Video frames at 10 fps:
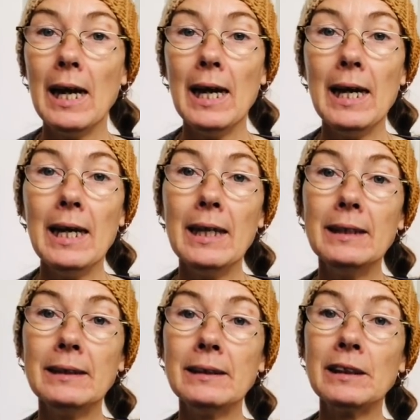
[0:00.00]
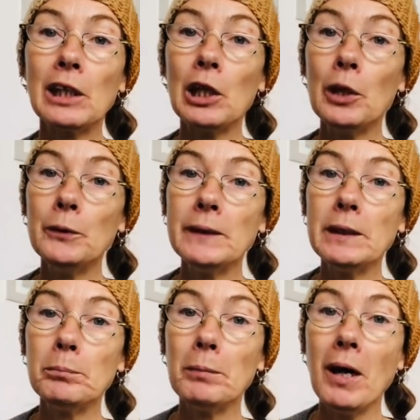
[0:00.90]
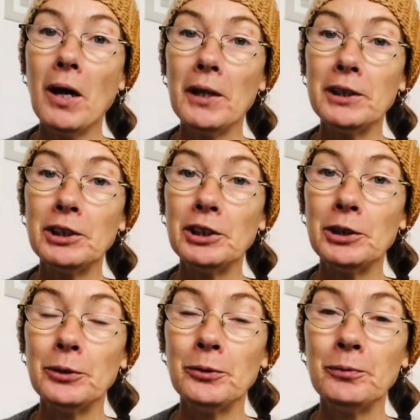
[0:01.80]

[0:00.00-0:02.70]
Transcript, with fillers: and close it behind you.